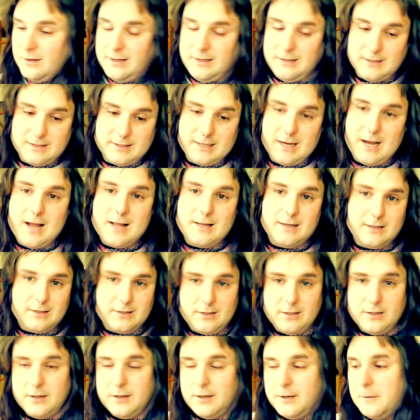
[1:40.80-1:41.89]
decided
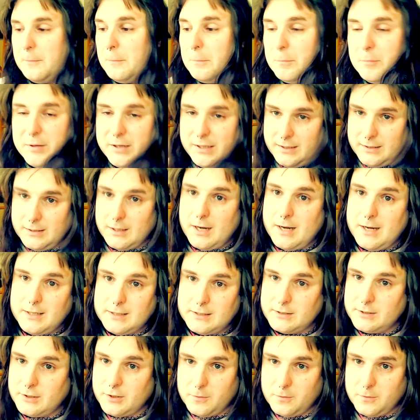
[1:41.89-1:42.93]
to be nice to